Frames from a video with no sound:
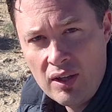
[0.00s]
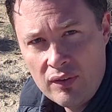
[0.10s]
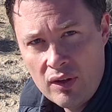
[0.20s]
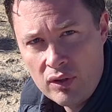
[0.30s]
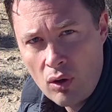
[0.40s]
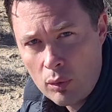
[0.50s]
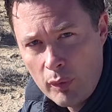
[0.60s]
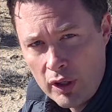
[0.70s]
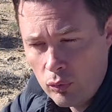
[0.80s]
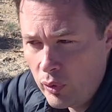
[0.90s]
and then the
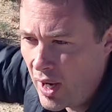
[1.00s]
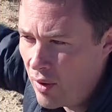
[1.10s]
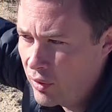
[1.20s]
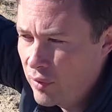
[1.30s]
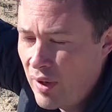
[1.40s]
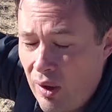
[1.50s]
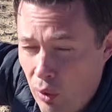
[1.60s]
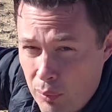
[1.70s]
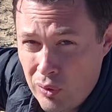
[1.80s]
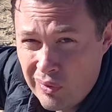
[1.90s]
augmented reality of how
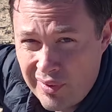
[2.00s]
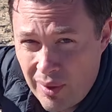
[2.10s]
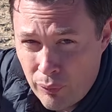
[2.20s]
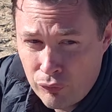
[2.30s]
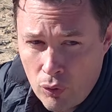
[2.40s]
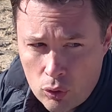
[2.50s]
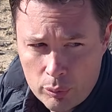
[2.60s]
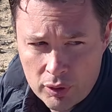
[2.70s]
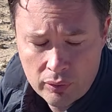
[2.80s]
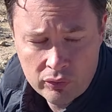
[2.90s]
I'm using that with photo
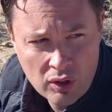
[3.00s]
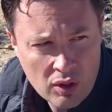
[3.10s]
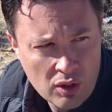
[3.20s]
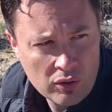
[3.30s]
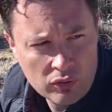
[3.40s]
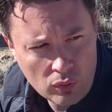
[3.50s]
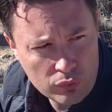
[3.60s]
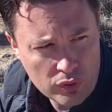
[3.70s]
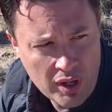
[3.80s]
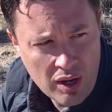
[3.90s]
pills. So
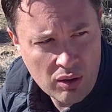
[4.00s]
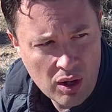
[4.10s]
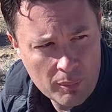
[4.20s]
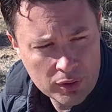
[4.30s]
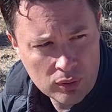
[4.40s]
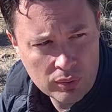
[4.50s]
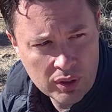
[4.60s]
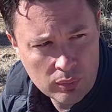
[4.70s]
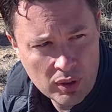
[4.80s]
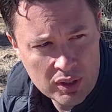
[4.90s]
for now, I'm gonna go
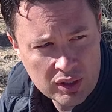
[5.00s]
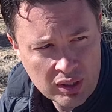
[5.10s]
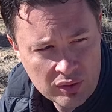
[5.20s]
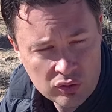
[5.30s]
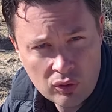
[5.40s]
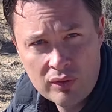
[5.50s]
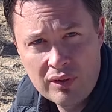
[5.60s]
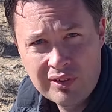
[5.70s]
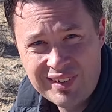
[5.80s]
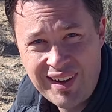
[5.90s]
get ready and start
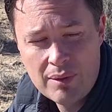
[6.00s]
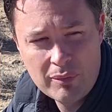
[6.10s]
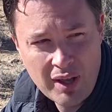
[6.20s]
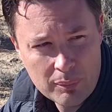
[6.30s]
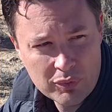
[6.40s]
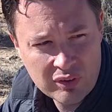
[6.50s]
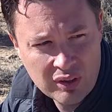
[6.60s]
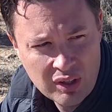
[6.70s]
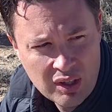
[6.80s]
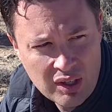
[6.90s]
this time lapse
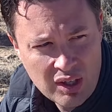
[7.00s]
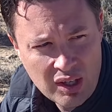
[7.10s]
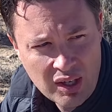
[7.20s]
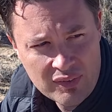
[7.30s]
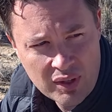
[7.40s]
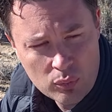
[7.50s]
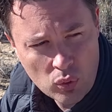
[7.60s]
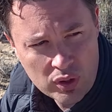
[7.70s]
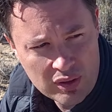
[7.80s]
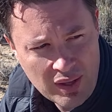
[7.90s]
and then
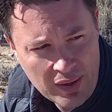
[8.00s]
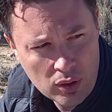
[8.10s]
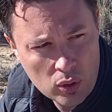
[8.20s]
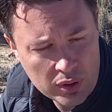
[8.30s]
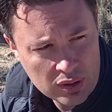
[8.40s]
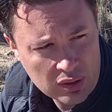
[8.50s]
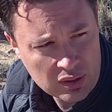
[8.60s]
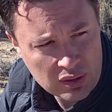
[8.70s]
we'll get that going.